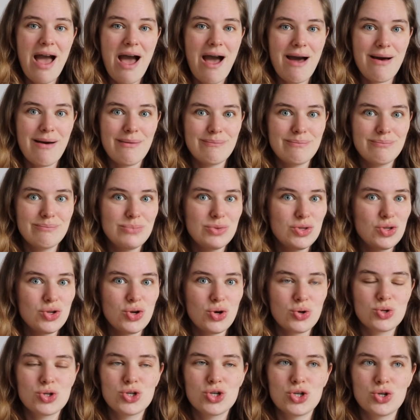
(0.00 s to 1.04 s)
I'm
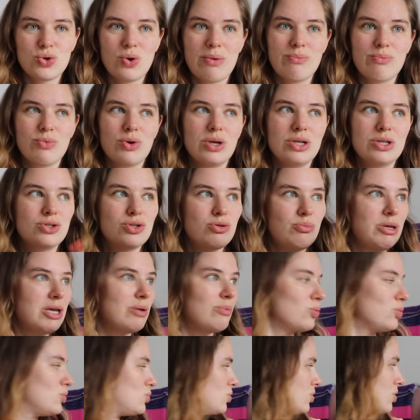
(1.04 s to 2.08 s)
not sure I'm going to be
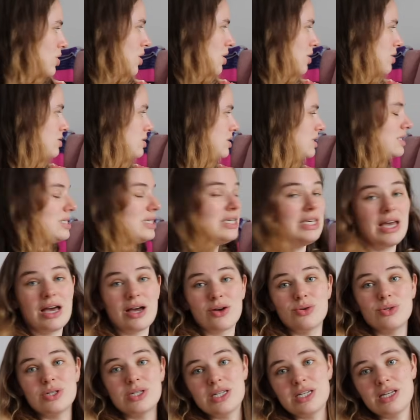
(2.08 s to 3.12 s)
able to cut the
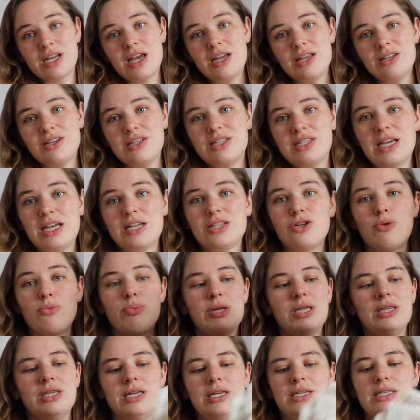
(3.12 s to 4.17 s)
Agustina and the tank top
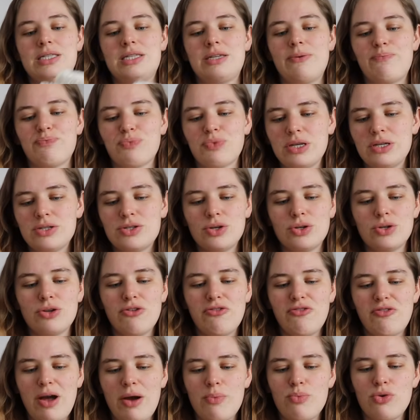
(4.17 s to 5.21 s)
in this. So the
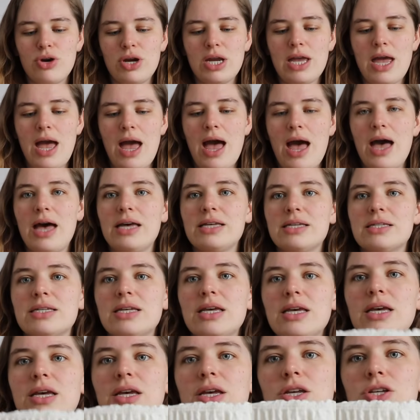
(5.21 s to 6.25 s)
fabric has
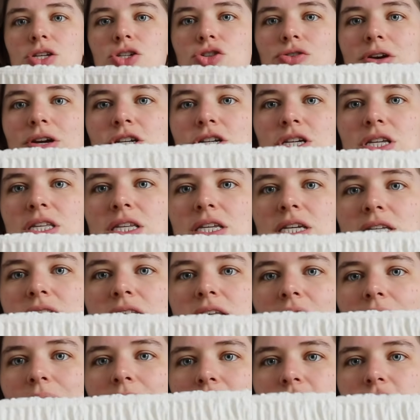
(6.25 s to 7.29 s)
stretch in this
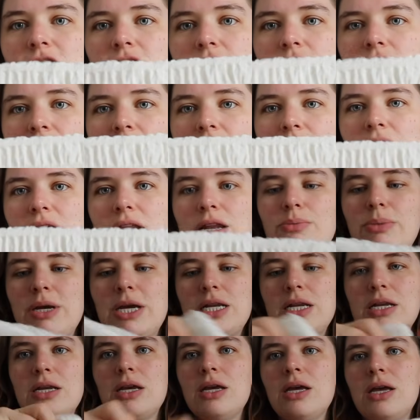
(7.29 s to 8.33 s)
direction a little
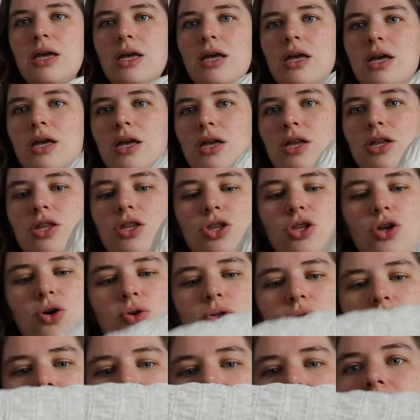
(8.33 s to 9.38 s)
bit,
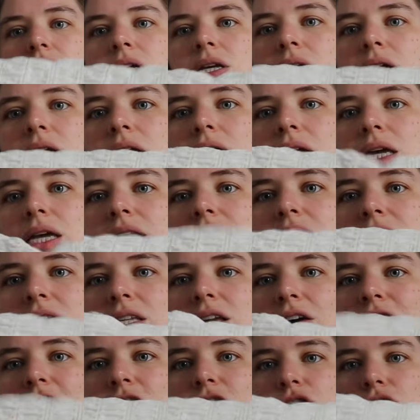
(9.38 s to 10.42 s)
not in this
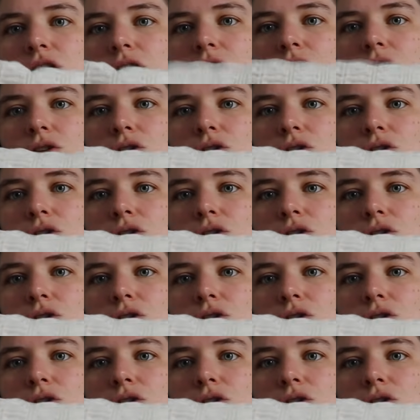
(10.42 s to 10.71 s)
direction,